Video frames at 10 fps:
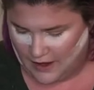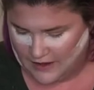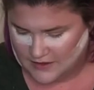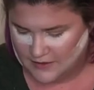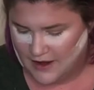
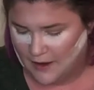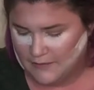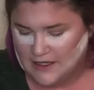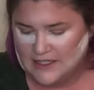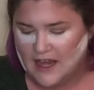Okay, so now I'm
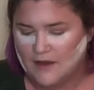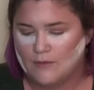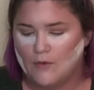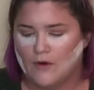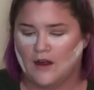gonna take
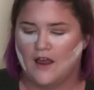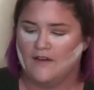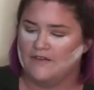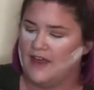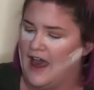more
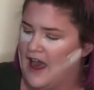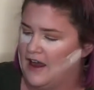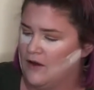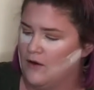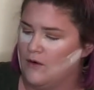of
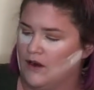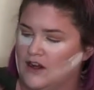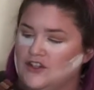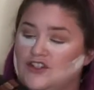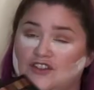that
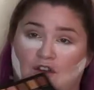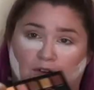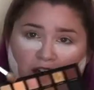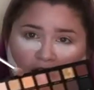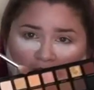orange
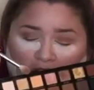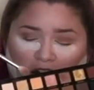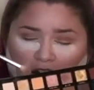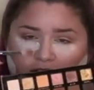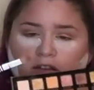soda
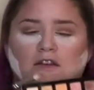color.